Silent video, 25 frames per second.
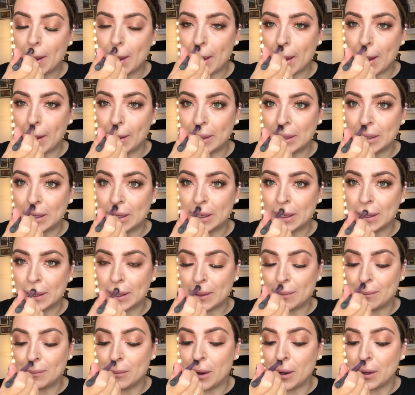It's a
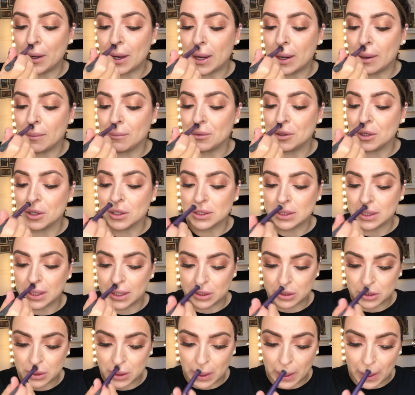clean one, and I'm just
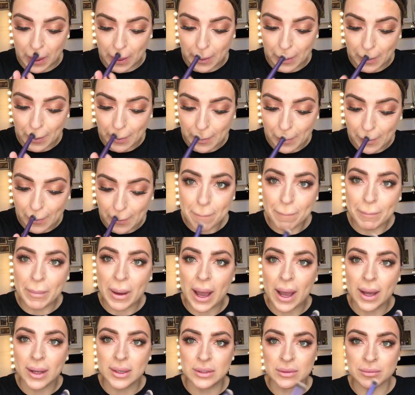literally
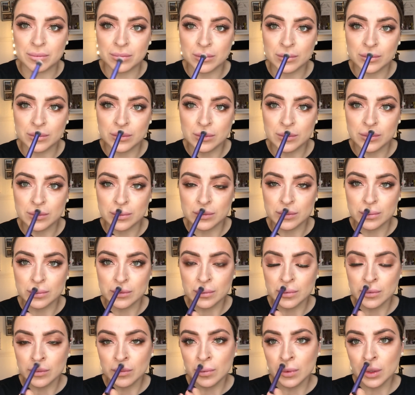patting
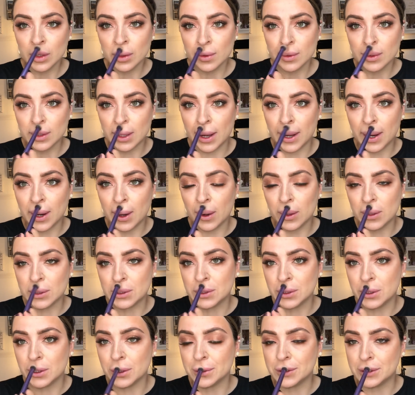that
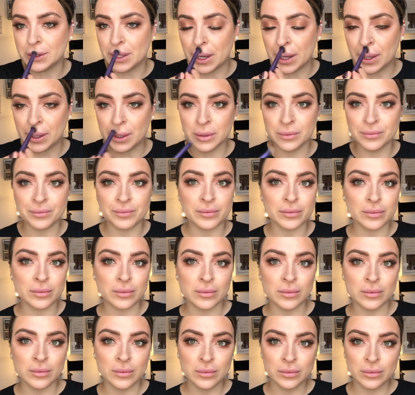contour stick.
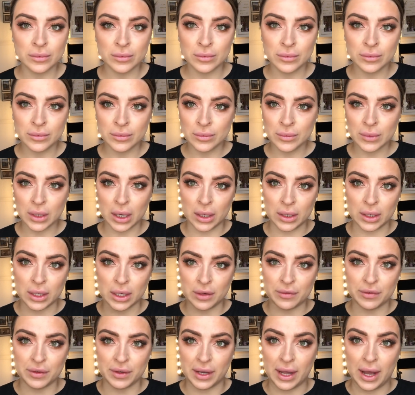And
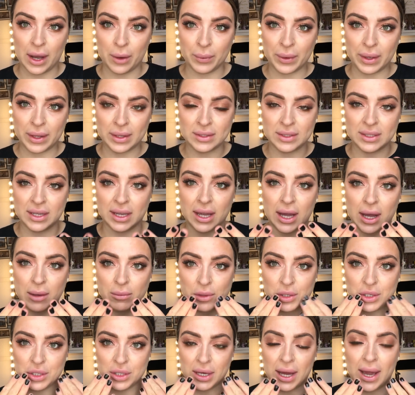even now we can see how
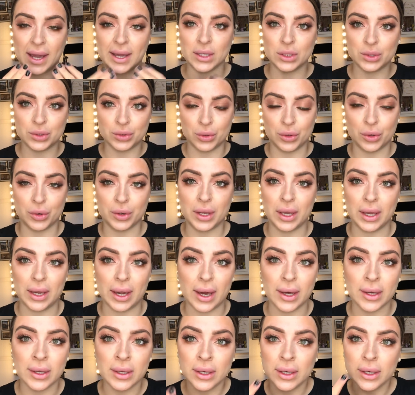much the eye is drawn
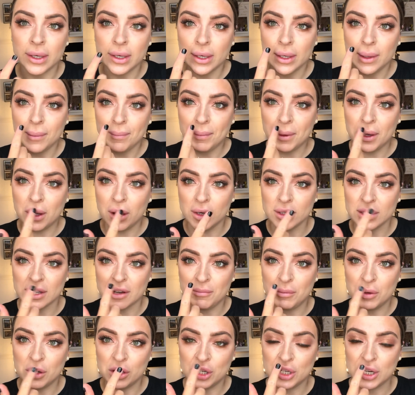here. Because I've
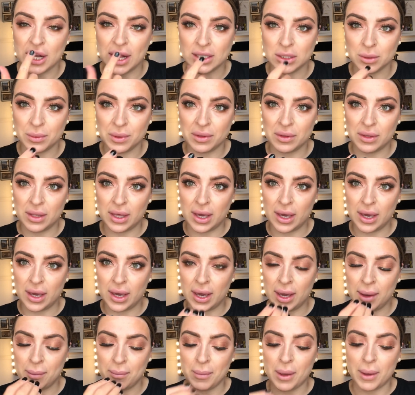put a shadow in there,
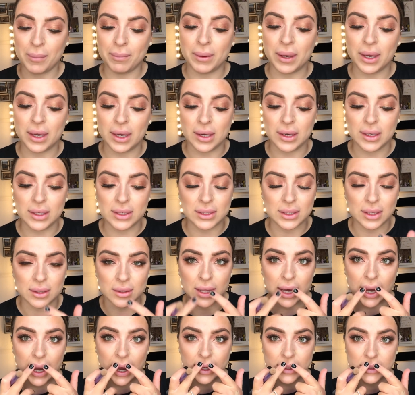it appears
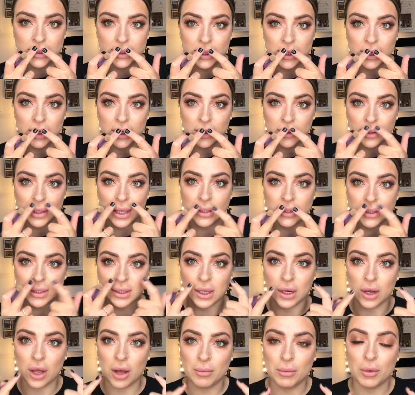that this is a
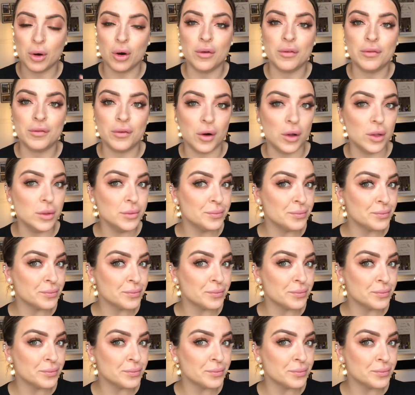lot more full.